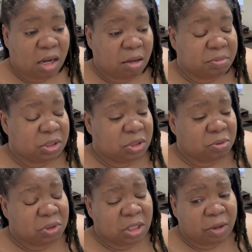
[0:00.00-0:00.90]
I'm so
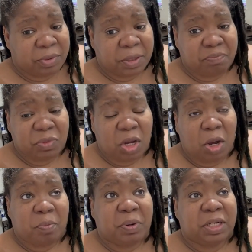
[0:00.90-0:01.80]
sorry.
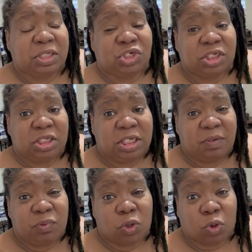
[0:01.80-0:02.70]
But just to
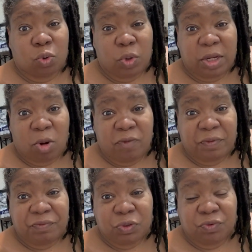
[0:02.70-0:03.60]
give you a quick
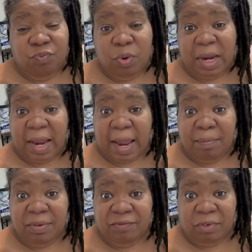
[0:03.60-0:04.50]
overview of what
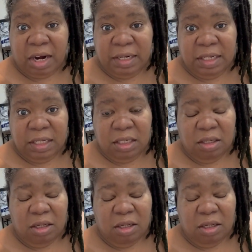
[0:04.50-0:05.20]
happened Friday.